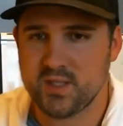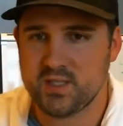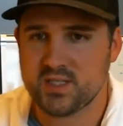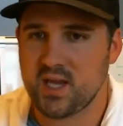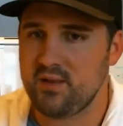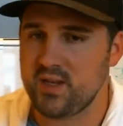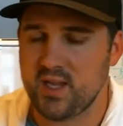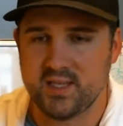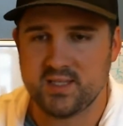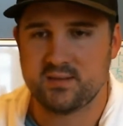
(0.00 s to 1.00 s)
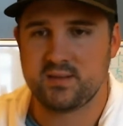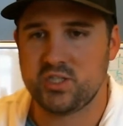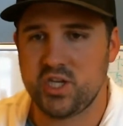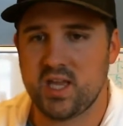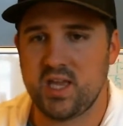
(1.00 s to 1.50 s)
just kind of a nice
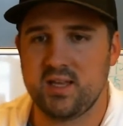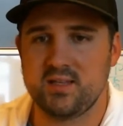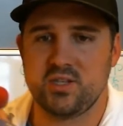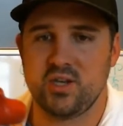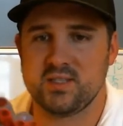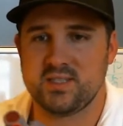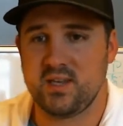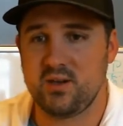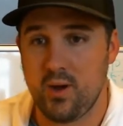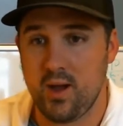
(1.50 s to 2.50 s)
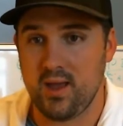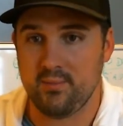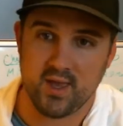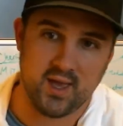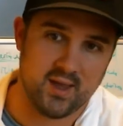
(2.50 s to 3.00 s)
check-in so you can see who I
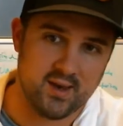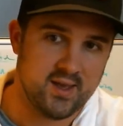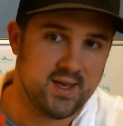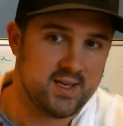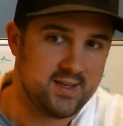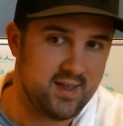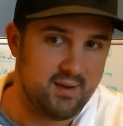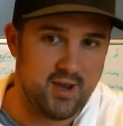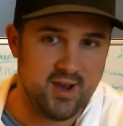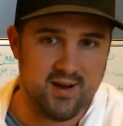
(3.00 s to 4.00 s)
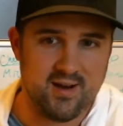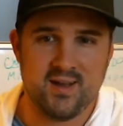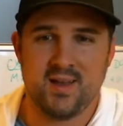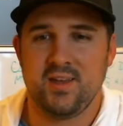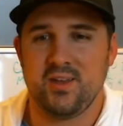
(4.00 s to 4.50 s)
am again. I'm
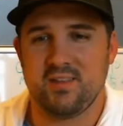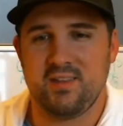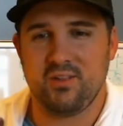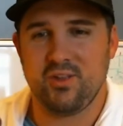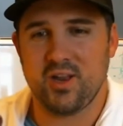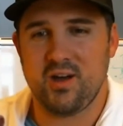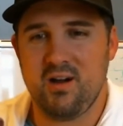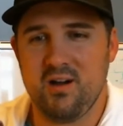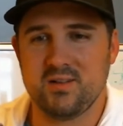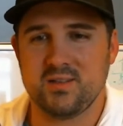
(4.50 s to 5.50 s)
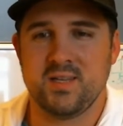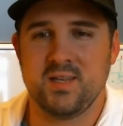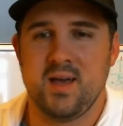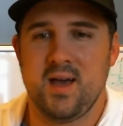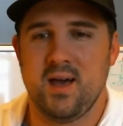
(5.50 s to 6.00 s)
here. You can take a look at a heart,
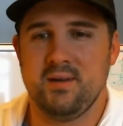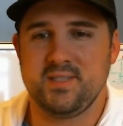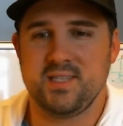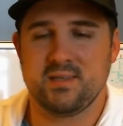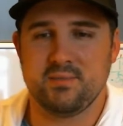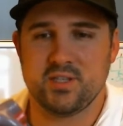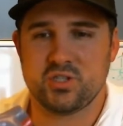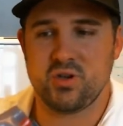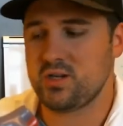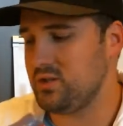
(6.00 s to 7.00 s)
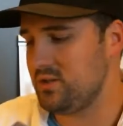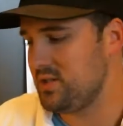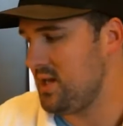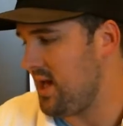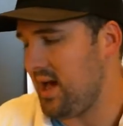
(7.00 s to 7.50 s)
see some of the
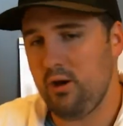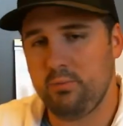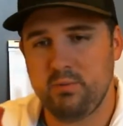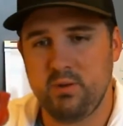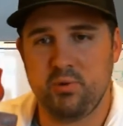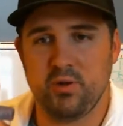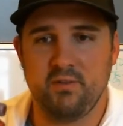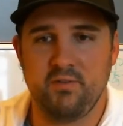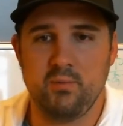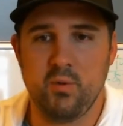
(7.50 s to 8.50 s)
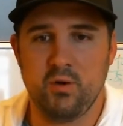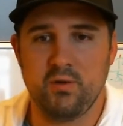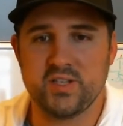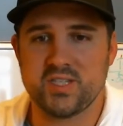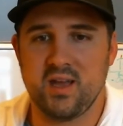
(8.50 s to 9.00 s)
structures. I hope to be putting a few more
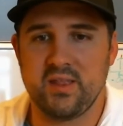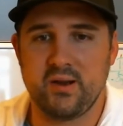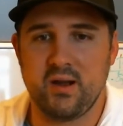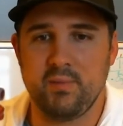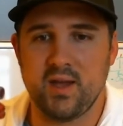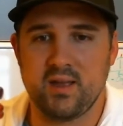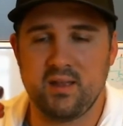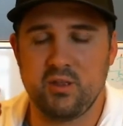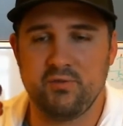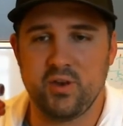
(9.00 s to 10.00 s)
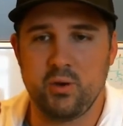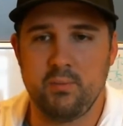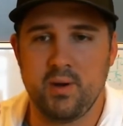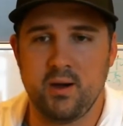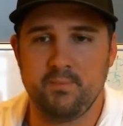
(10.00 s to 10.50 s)
of these together. I'll make another video
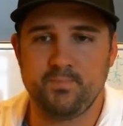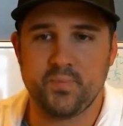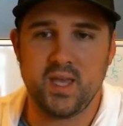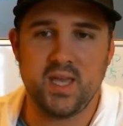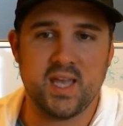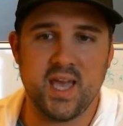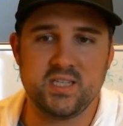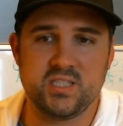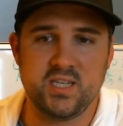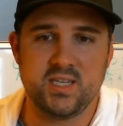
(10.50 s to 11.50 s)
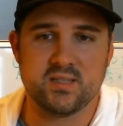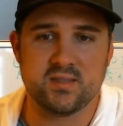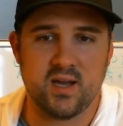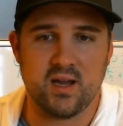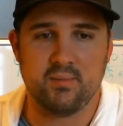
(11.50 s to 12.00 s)
about EKGs
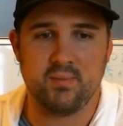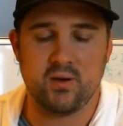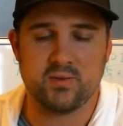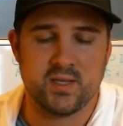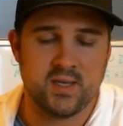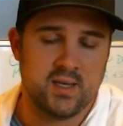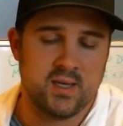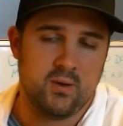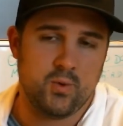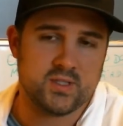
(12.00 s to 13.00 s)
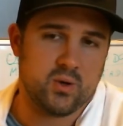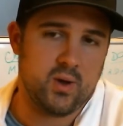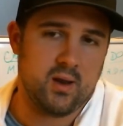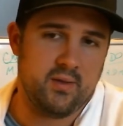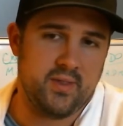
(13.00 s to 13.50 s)
and talk about what's
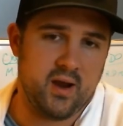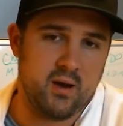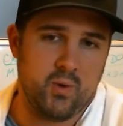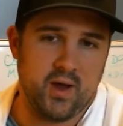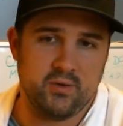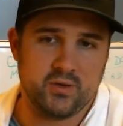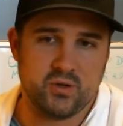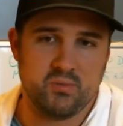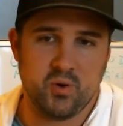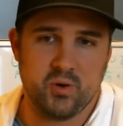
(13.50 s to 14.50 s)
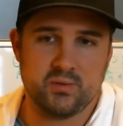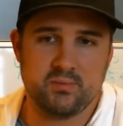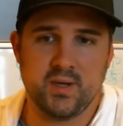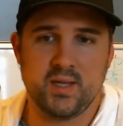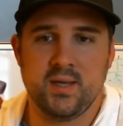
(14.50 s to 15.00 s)
going on there and why those are
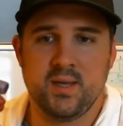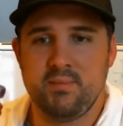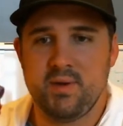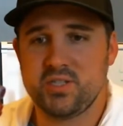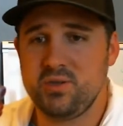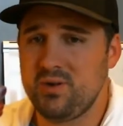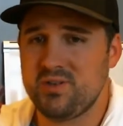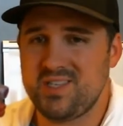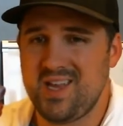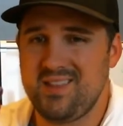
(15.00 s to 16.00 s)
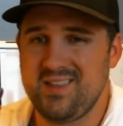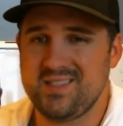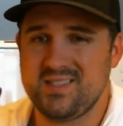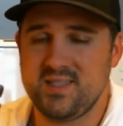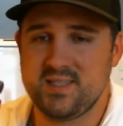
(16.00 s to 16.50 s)
important. But make sure you understand
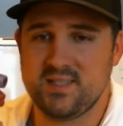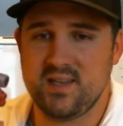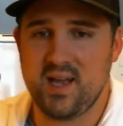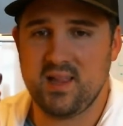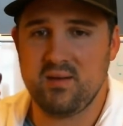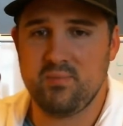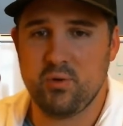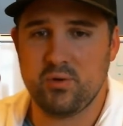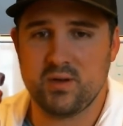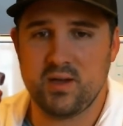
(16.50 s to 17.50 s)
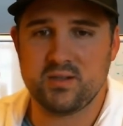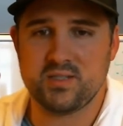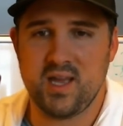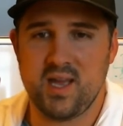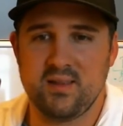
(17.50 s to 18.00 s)
this. This is highly important.
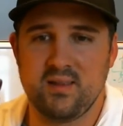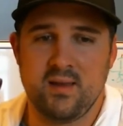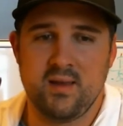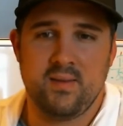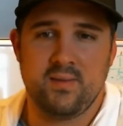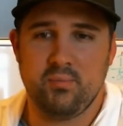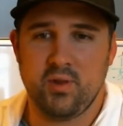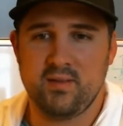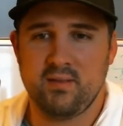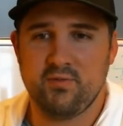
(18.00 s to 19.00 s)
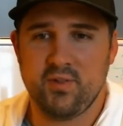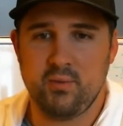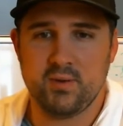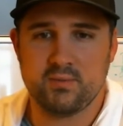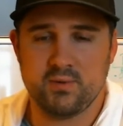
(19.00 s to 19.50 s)
Understand the blood that's
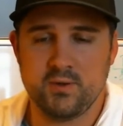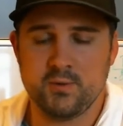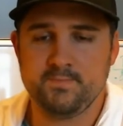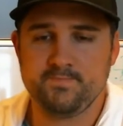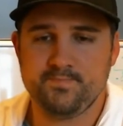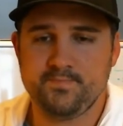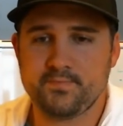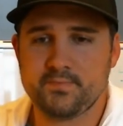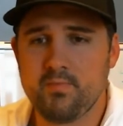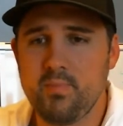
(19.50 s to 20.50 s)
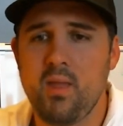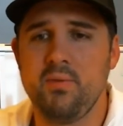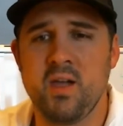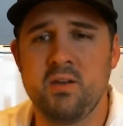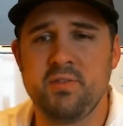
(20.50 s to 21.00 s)
flowing through.
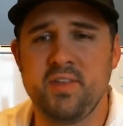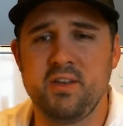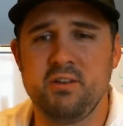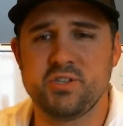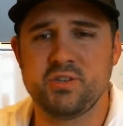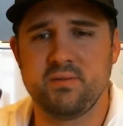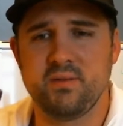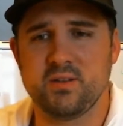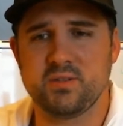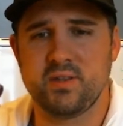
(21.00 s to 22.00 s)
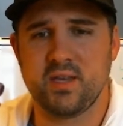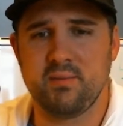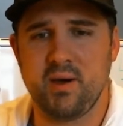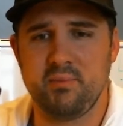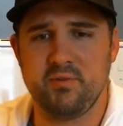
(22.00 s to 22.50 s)
The other thing you should also think
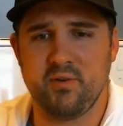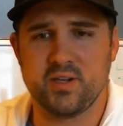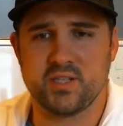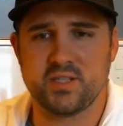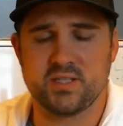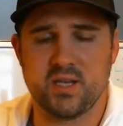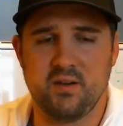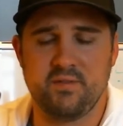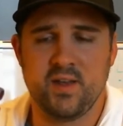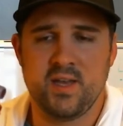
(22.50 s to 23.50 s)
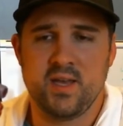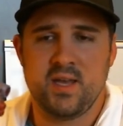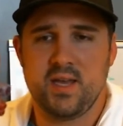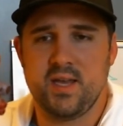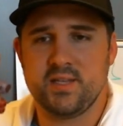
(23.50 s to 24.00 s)
about before I shut this off
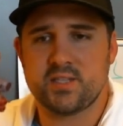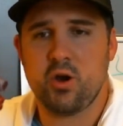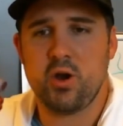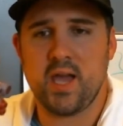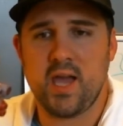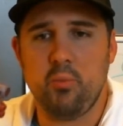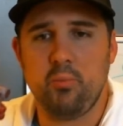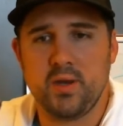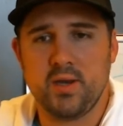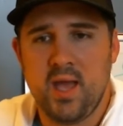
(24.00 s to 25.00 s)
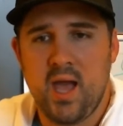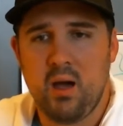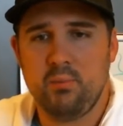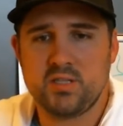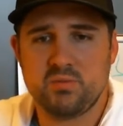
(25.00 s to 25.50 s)
is cardiac output.
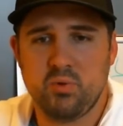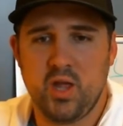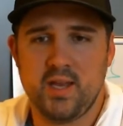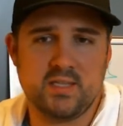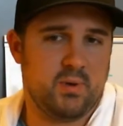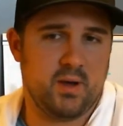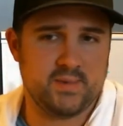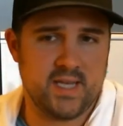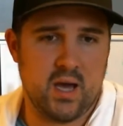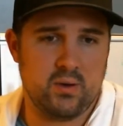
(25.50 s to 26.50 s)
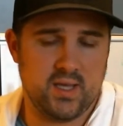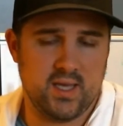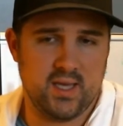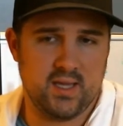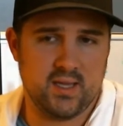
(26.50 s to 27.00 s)
How much blood is pumped out
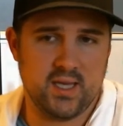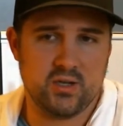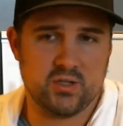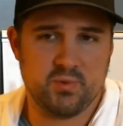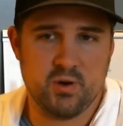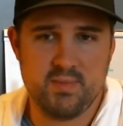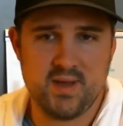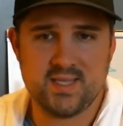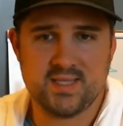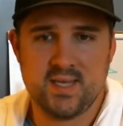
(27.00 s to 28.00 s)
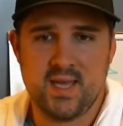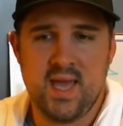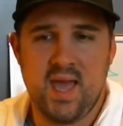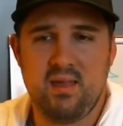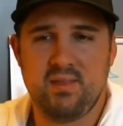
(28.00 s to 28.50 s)
in liters per minute
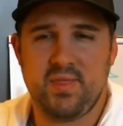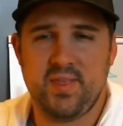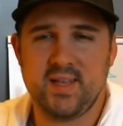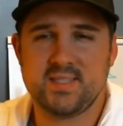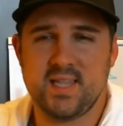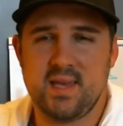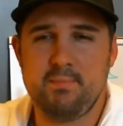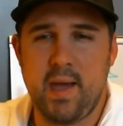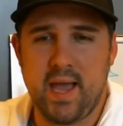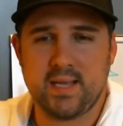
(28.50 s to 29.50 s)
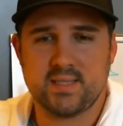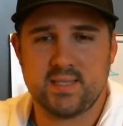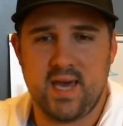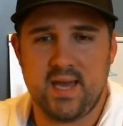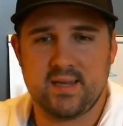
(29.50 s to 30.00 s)
and the things that impact
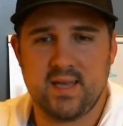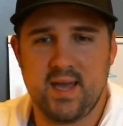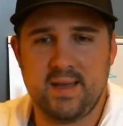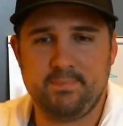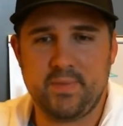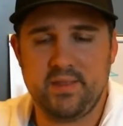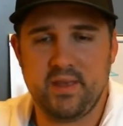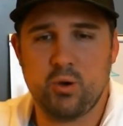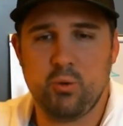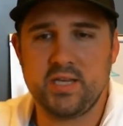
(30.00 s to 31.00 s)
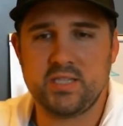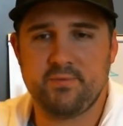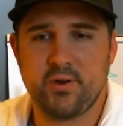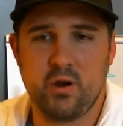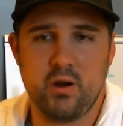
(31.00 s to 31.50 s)
that, okay? And the
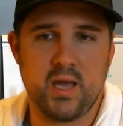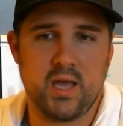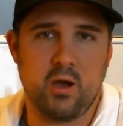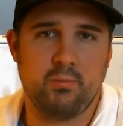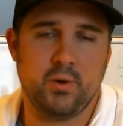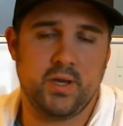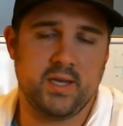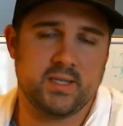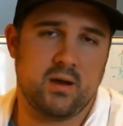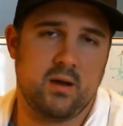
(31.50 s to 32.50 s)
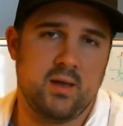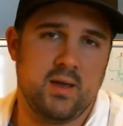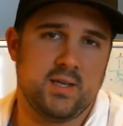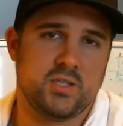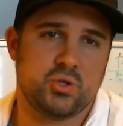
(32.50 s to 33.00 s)
equation for cardiac output is
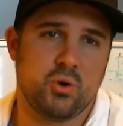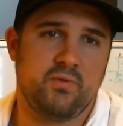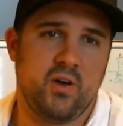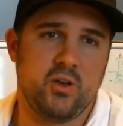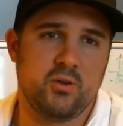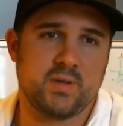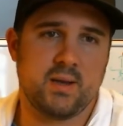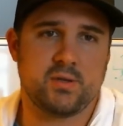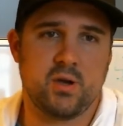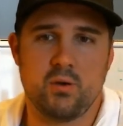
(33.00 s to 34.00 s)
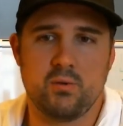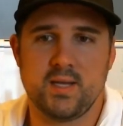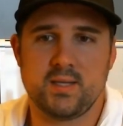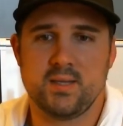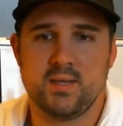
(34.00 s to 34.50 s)
stroke volume times heart
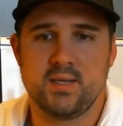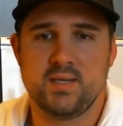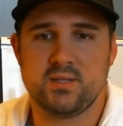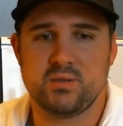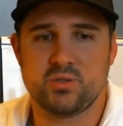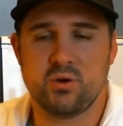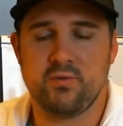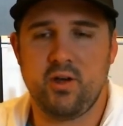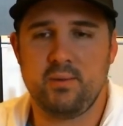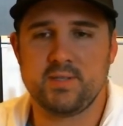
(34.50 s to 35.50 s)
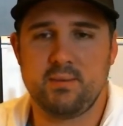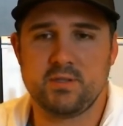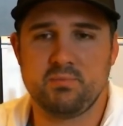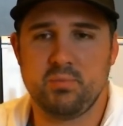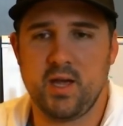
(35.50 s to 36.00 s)
rate. So stroke volume is how
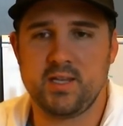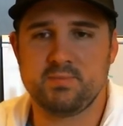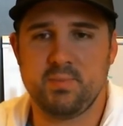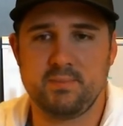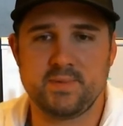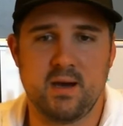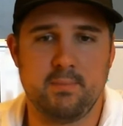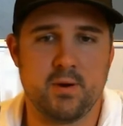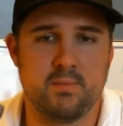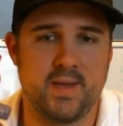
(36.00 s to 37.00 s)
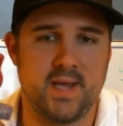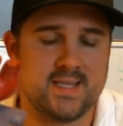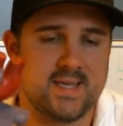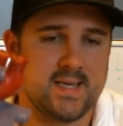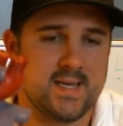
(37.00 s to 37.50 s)
much blood is pumped out per
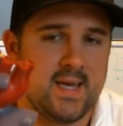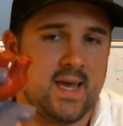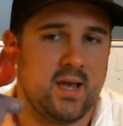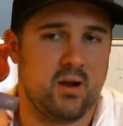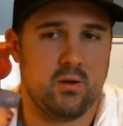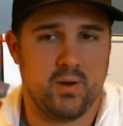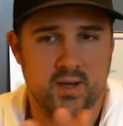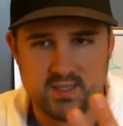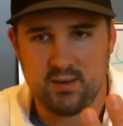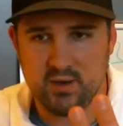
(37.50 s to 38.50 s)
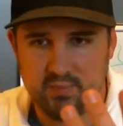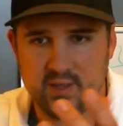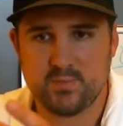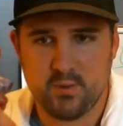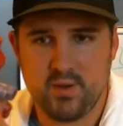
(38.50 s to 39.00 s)
beat, and heart rate is how many
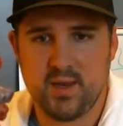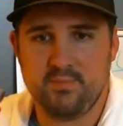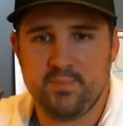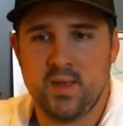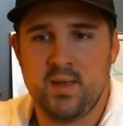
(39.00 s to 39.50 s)
beats per minute.